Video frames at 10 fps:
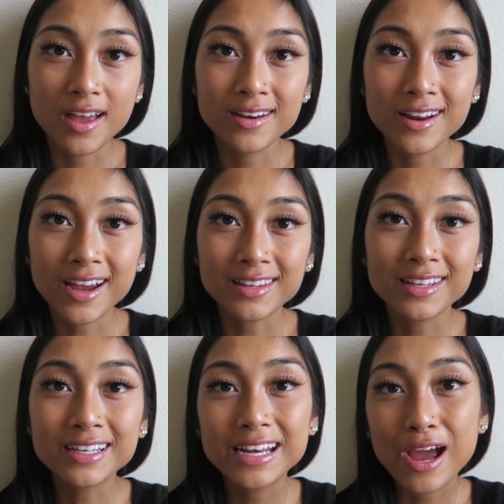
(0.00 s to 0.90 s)
and I
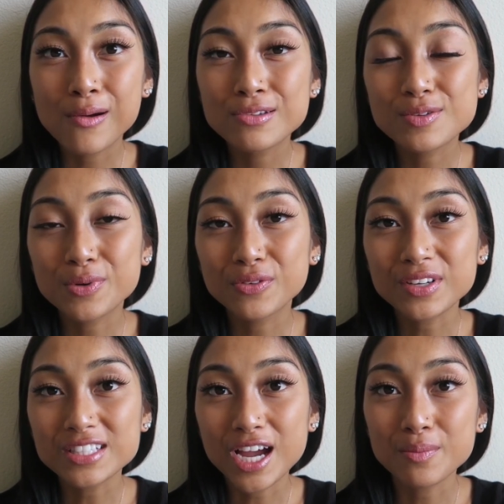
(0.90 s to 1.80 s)
think now is the
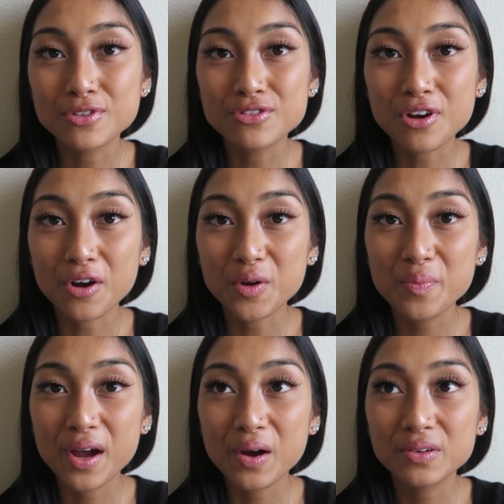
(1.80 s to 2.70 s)
perfect time to talk
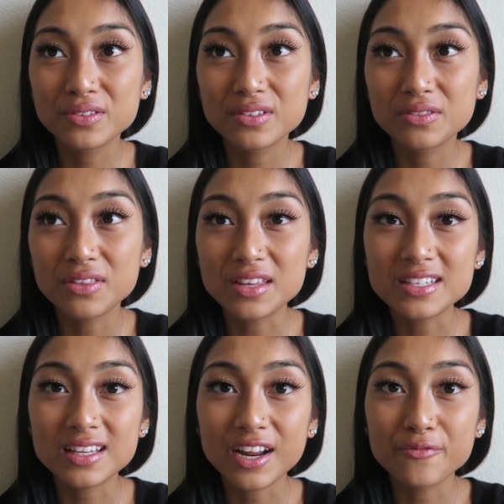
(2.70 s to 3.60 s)
about the
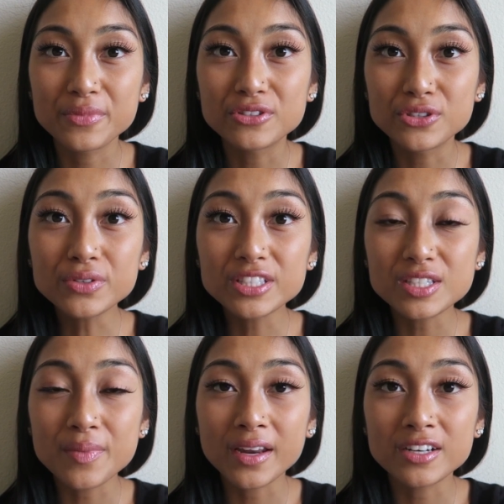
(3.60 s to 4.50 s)
things that I've been doing
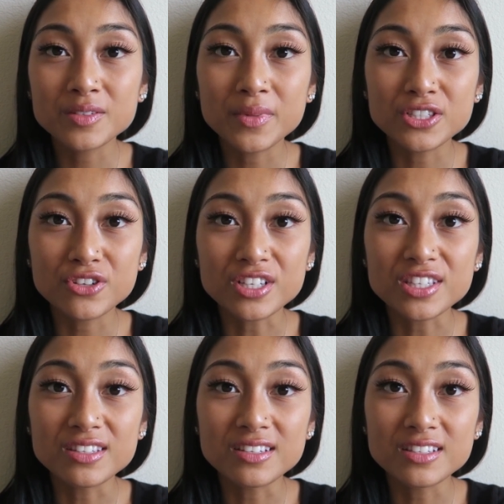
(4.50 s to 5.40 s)
to manage my
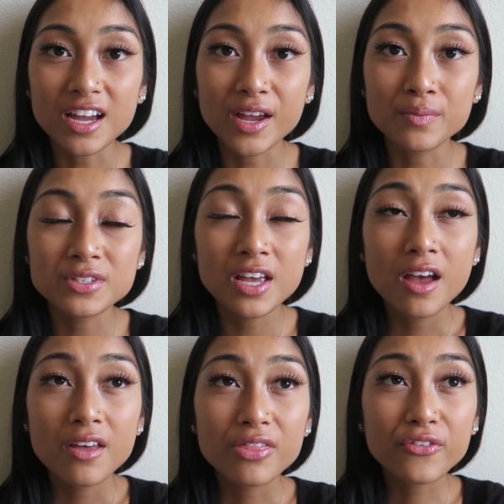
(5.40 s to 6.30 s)
stress in these times.
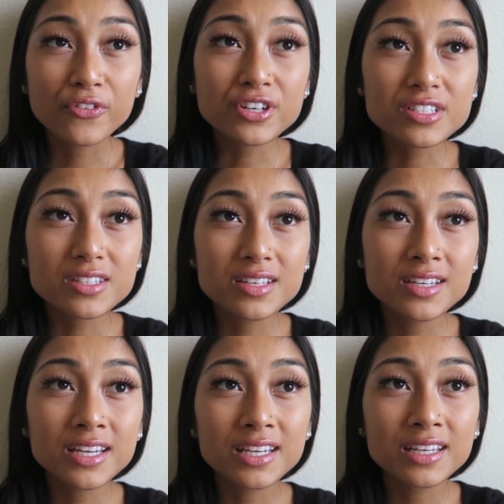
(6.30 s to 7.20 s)
The first
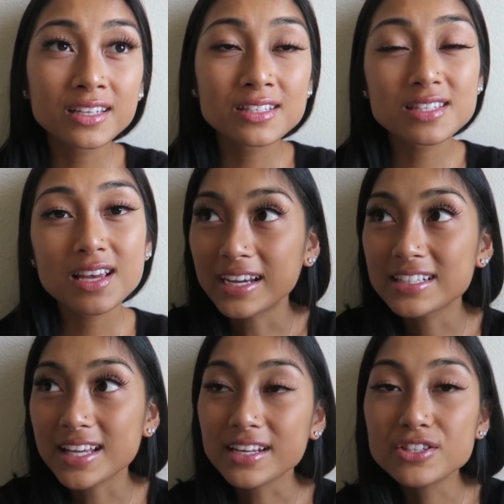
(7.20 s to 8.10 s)
thing is I
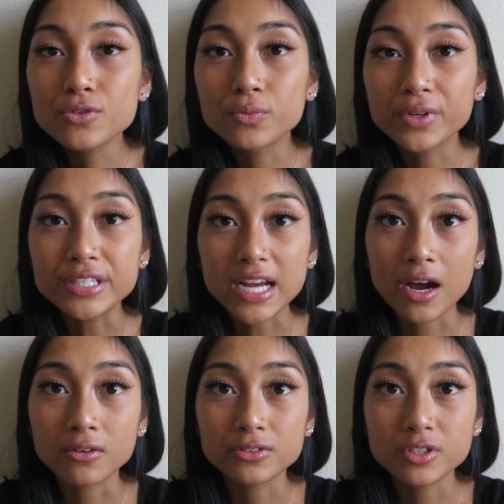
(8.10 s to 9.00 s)
decided to reach
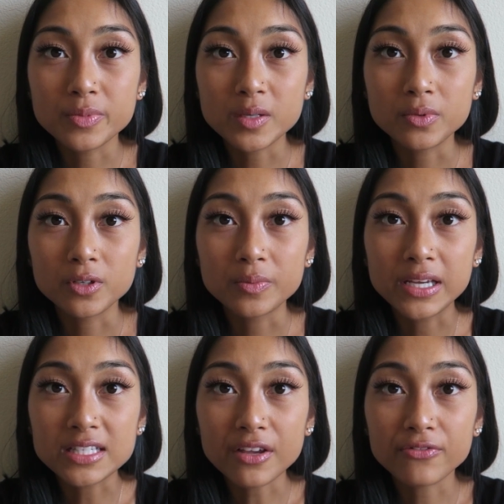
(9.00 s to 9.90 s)
out to people
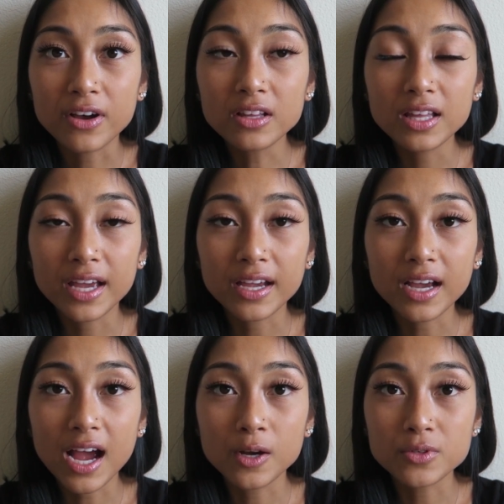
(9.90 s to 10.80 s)
because I felt
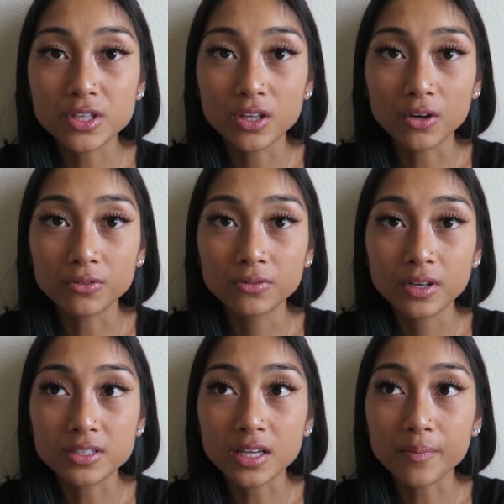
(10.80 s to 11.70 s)
like I was alone.
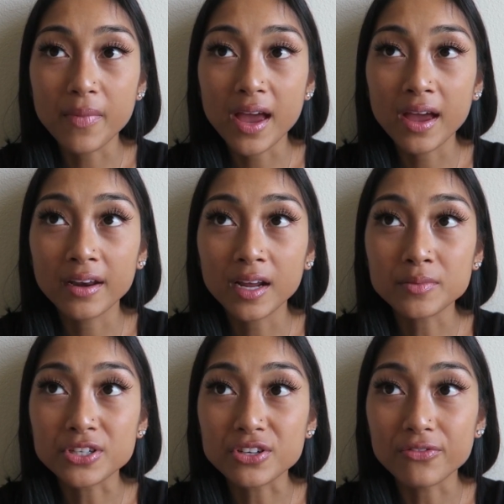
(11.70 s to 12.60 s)
I was like, man,
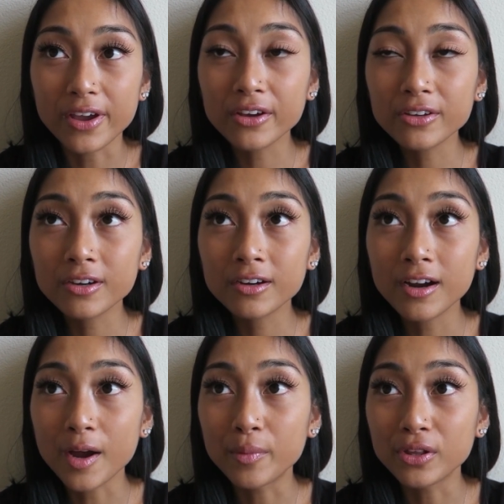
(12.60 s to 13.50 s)
I'm such a
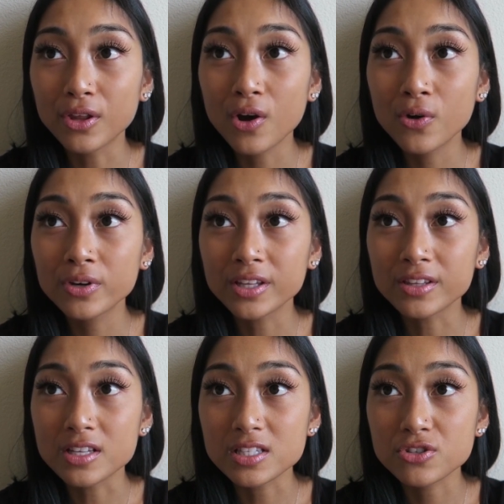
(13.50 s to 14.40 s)
failure. I'm alone
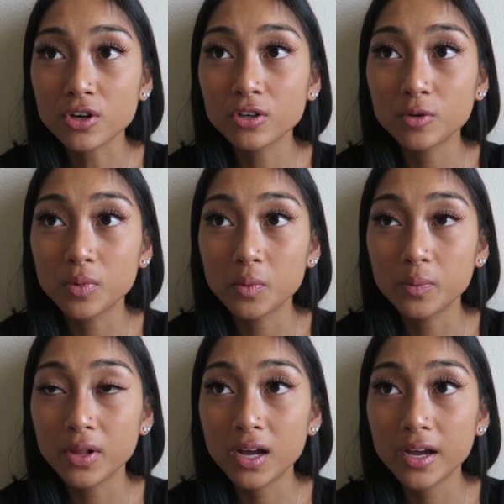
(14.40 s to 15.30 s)
in this struggle, blah, blah,
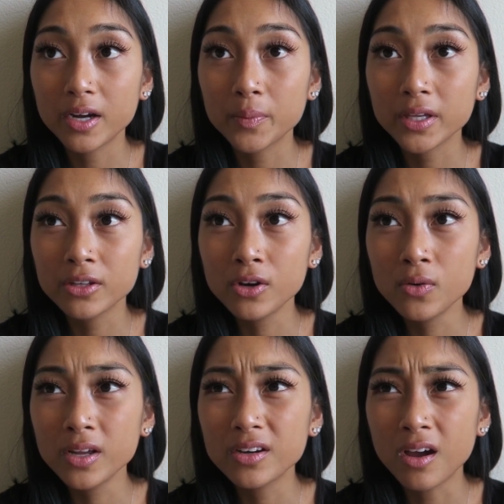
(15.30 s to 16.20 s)
blah. And I'm like, you know
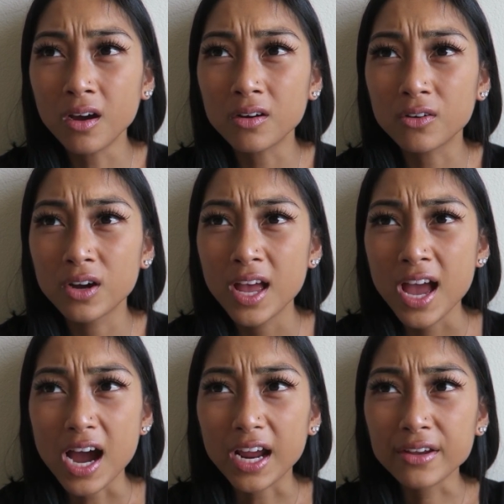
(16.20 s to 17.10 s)
what? No,
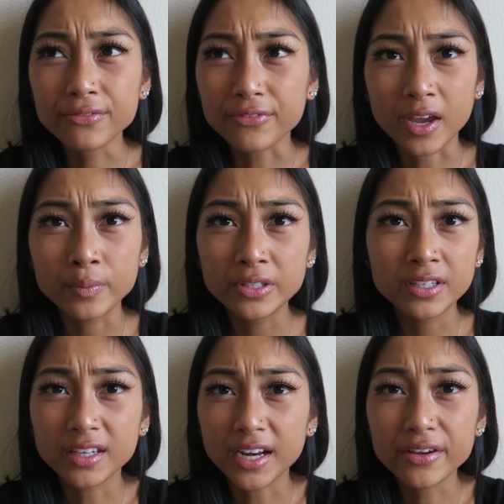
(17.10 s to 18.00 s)
I have
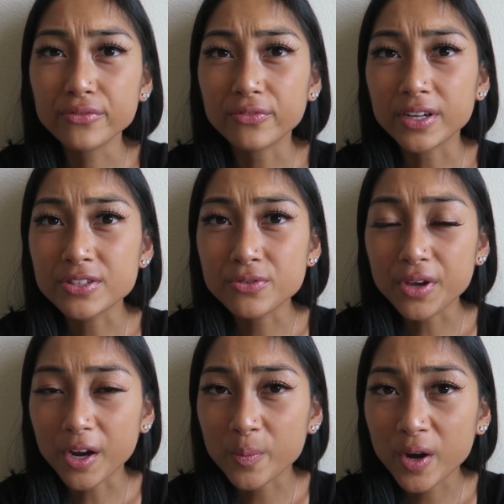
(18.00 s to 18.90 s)
family and I have friends who
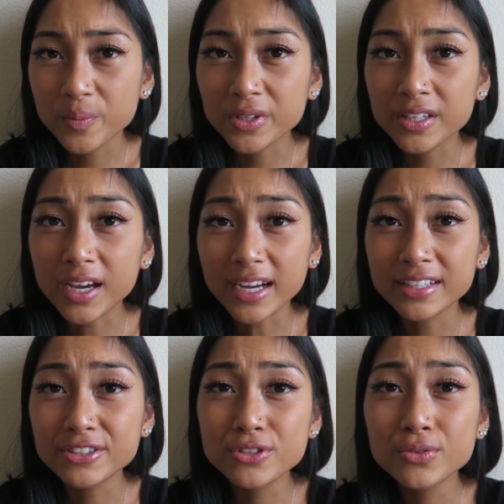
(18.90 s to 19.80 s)
care about me. I
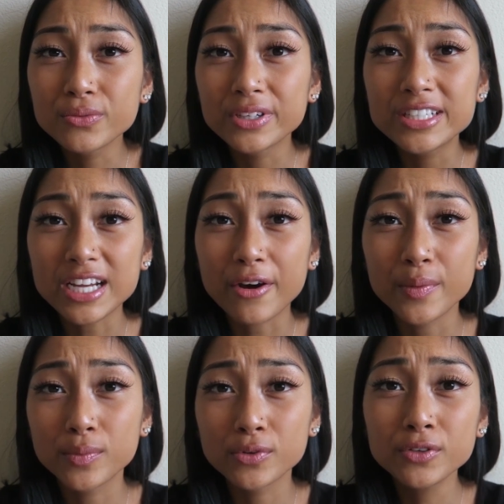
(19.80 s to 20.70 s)
need to reach out
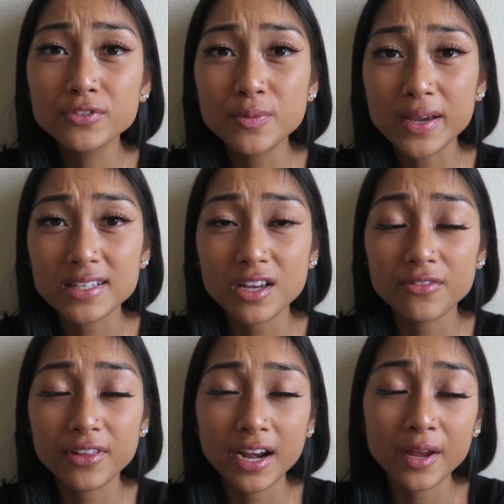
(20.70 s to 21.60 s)
and prove to
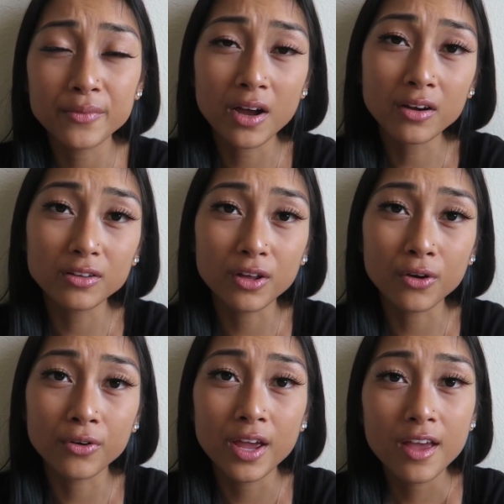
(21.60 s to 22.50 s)
myself that I am not
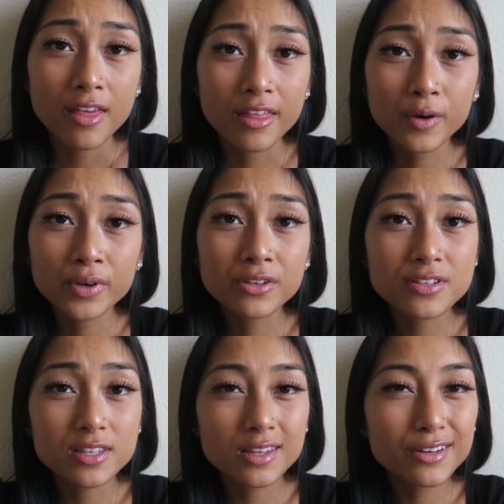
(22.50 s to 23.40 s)
alone. That way
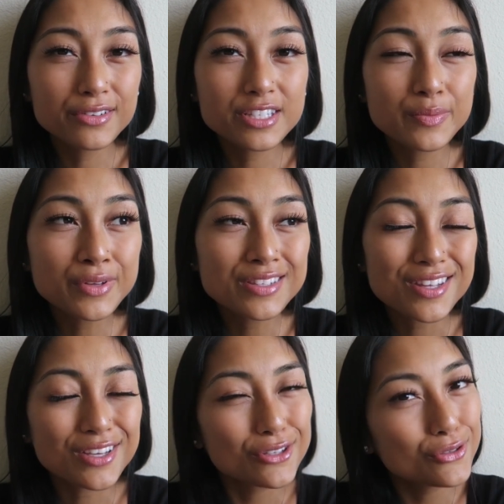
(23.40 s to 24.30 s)
those little demons
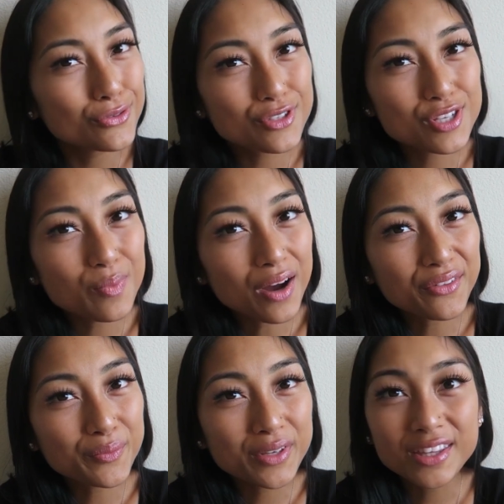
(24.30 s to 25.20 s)
that used to
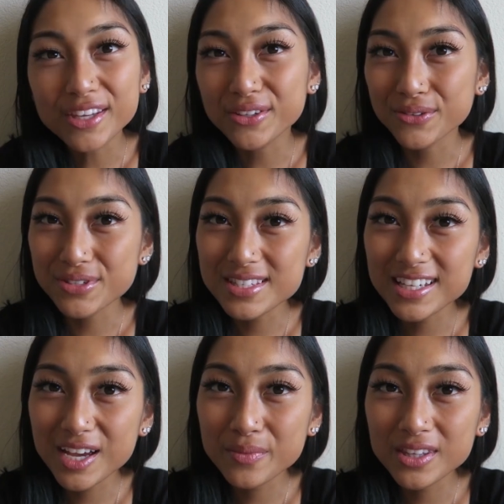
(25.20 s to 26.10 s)
bother me, that used
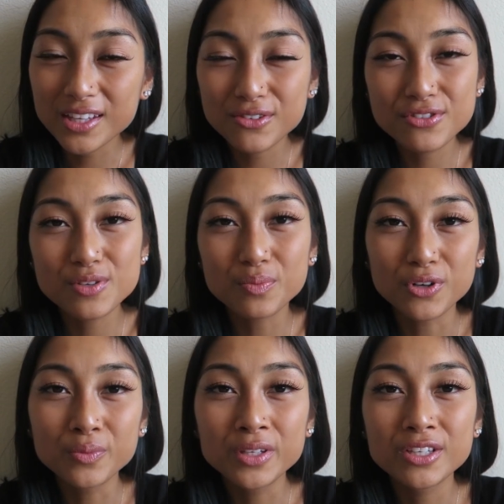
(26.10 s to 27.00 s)
to get me, that used to
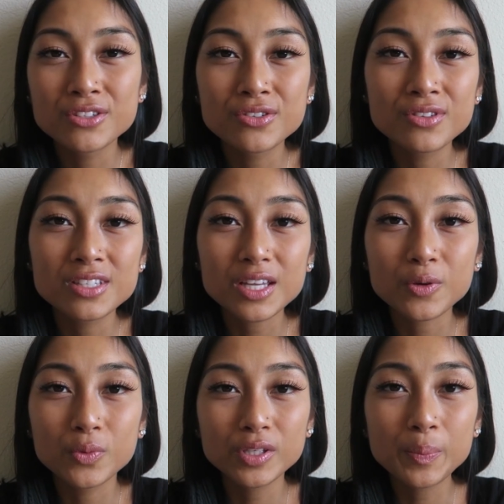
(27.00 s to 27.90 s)
pull me into these
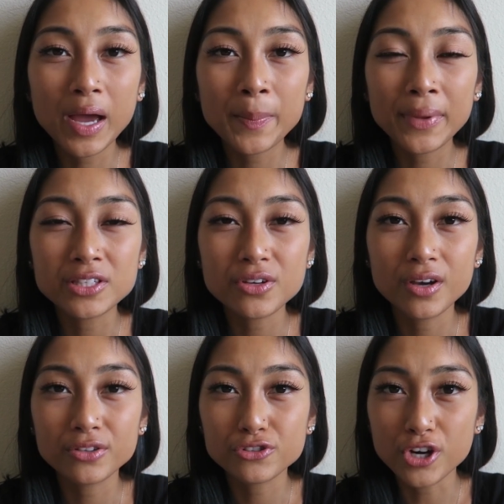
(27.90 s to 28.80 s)
like really bad mental
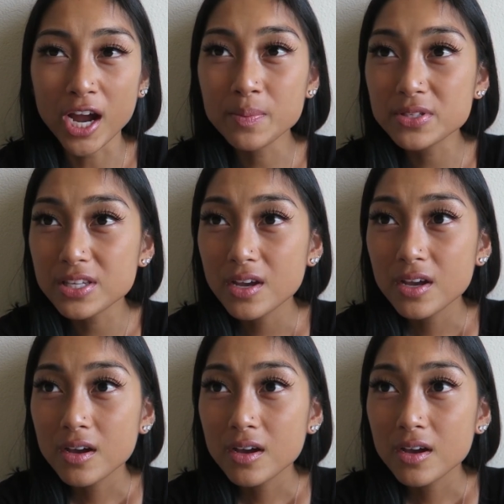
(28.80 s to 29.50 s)
health traps,